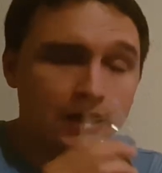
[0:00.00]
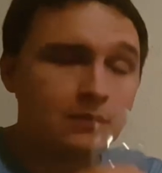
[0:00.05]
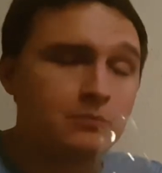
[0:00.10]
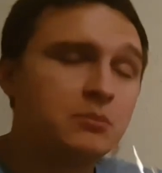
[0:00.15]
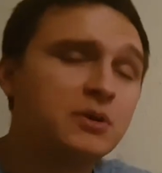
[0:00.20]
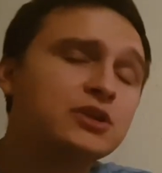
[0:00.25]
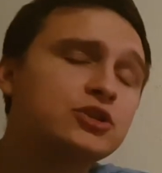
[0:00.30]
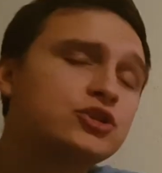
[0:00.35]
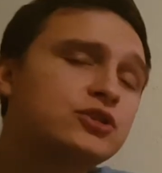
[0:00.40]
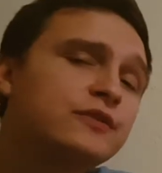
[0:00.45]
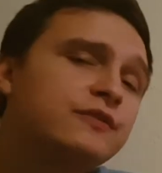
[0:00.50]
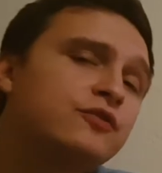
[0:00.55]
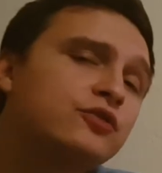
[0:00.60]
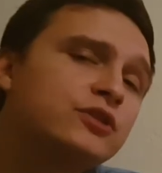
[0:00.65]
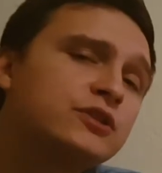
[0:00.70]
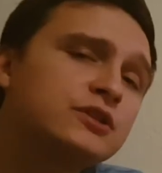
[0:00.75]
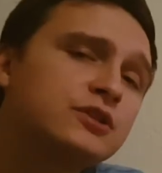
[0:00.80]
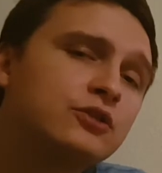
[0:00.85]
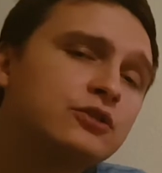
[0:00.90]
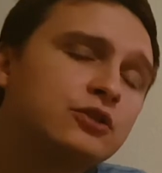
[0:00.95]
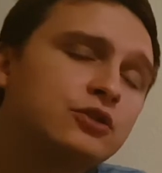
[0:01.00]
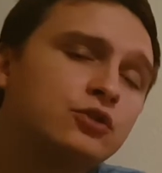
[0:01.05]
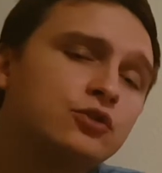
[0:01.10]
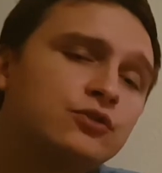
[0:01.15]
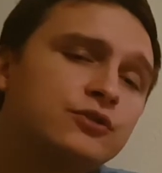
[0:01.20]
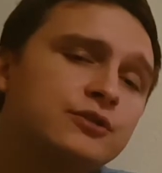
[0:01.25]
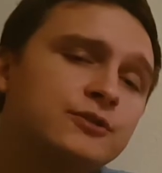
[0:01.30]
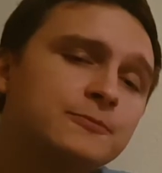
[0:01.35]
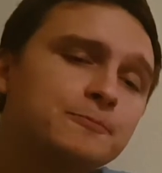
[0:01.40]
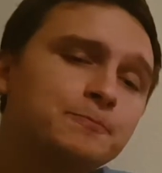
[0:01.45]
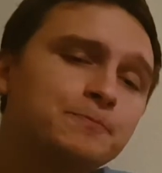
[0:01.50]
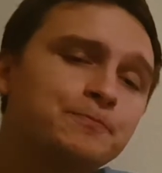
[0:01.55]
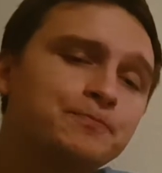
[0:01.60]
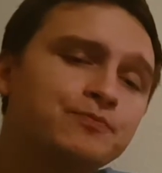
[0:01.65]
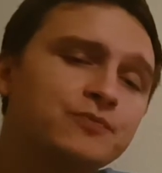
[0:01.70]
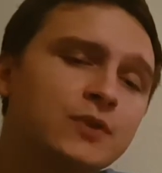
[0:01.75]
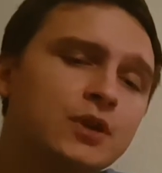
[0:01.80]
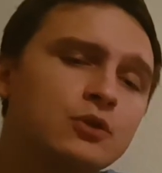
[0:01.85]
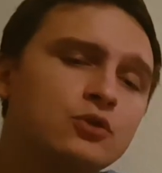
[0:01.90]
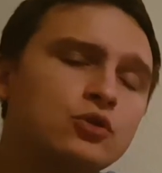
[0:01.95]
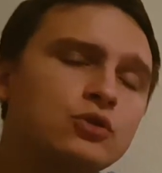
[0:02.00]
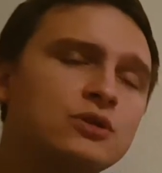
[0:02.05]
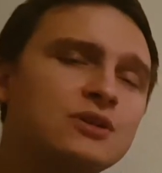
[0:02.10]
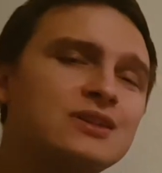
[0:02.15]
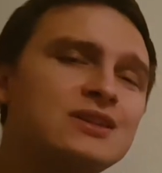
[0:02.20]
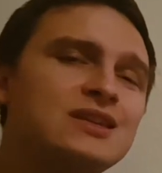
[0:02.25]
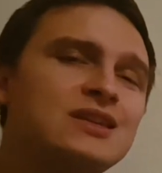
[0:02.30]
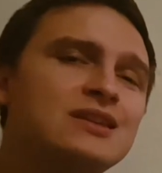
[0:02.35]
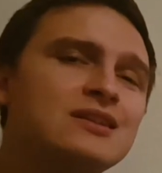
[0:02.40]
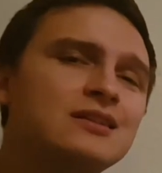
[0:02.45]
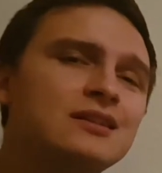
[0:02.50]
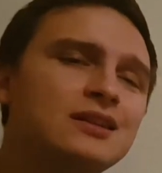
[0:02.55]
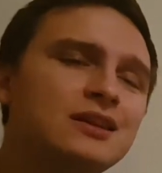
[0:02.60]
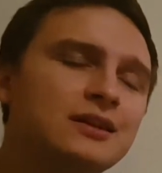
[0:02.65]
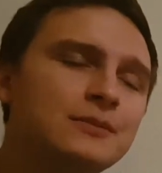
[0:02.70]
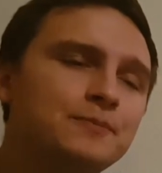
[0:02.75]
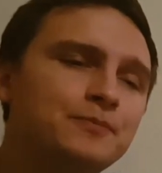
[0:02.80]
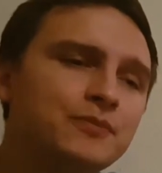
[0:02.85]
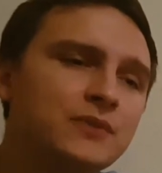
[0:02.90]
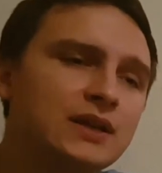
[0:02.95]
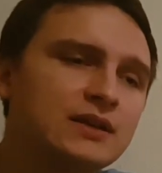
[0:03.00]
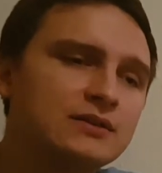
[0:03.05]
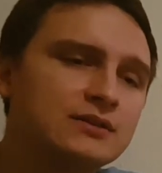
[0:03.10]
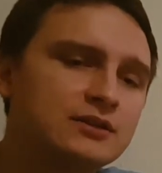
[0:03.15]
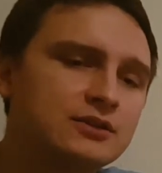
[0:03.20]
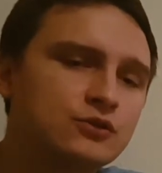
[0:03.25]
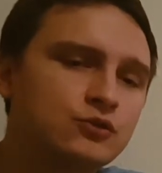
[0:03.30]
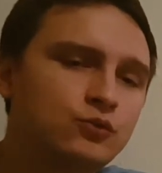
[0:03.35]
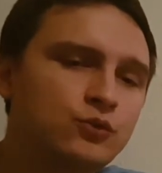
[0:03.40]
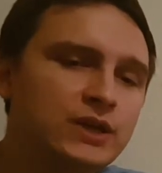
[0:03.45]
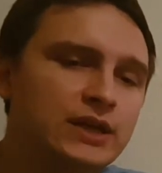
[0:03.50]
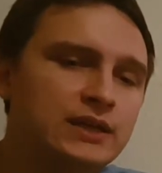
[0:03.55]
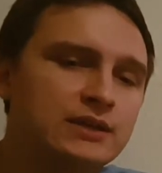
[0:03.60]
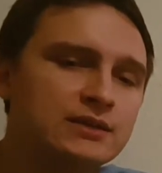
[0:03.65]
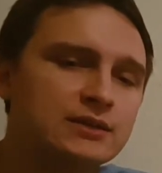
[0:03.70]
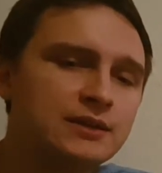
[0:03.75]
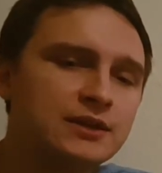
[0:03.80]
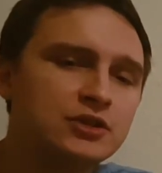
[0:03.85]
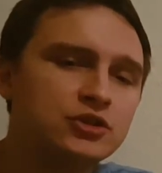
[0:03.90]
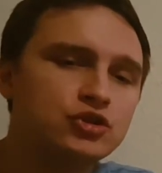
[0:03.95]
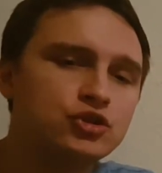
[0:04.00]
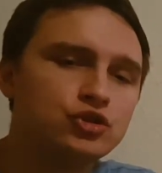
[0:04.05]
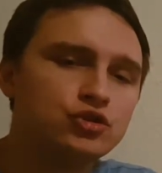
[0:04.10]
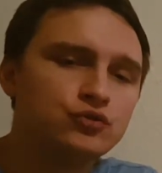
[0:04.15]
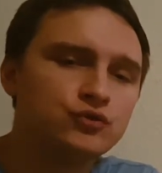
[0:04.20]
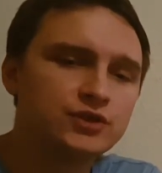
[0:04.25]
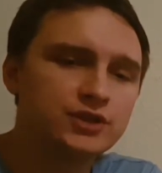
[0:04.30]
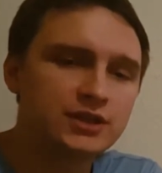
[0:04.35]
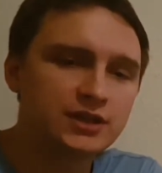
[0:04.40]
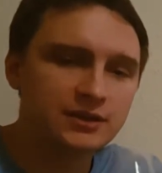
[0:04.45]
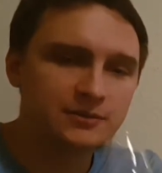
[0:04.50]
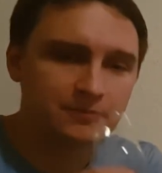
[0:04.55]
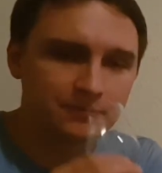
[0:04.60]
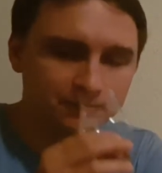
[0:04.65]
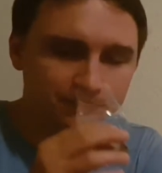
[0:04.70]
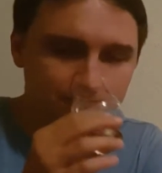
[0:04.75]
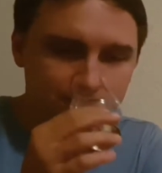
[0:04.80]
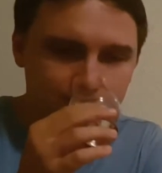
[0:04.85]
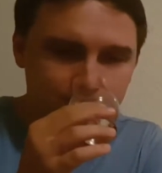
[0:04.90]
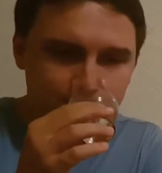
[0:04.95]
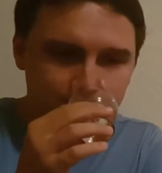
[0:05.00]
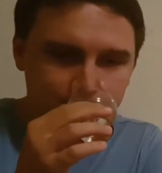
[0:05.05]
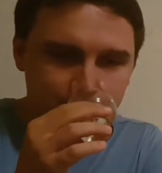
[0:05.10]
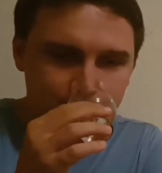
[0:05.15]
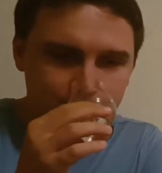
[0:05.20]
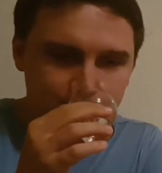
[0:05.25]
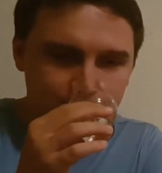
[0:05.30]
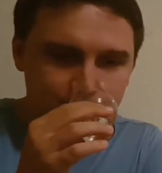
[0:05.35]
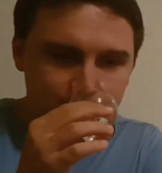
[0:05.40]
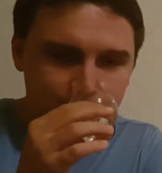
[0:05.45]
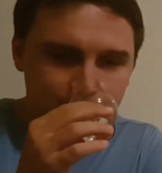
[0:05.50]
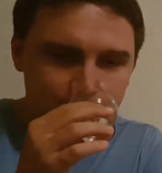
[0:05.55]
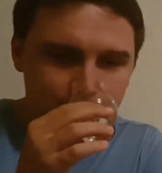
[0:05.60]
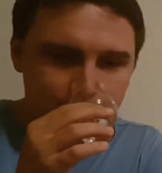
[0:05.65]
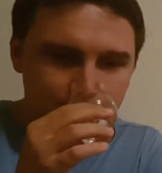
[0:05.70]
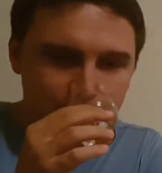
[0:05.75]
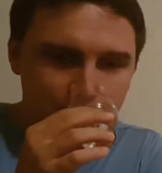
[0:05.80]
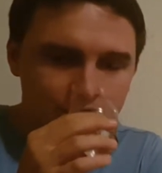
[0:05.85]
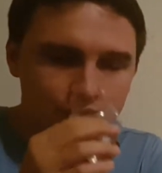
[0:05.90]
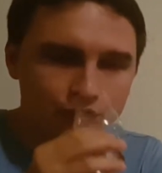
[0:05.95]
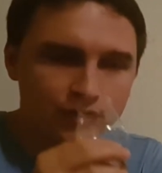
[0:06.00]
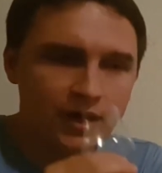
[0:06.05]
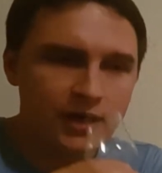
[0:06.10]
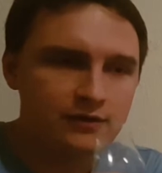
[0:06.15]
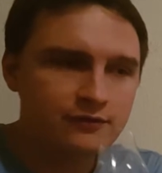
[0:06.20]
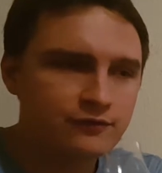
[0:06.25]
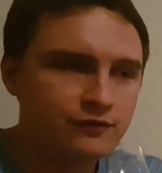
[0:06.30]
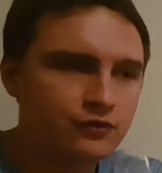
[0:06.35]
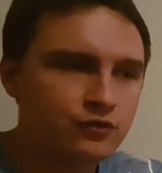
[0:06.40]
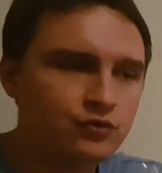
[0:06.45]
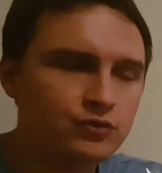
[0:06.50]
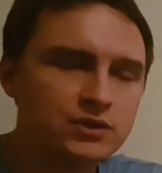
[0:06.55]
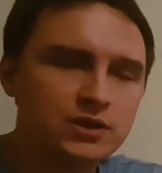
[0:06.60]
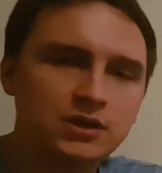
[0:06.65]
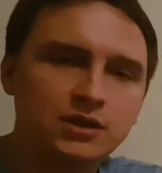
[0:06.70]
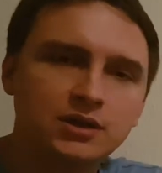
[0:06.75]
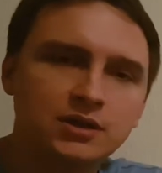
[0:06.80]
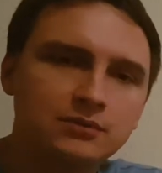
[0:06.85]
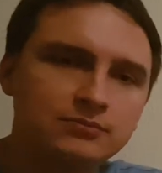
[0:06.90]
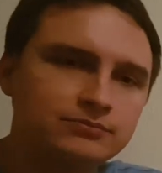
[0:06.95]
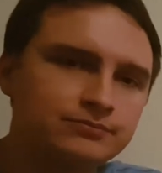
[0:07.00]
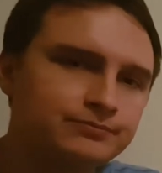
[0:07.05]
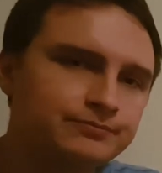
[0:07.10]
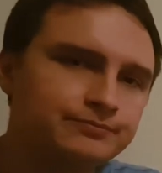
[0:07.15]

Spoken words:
Much different on the nose, not nearly as sweet and juicy. The dried fruit are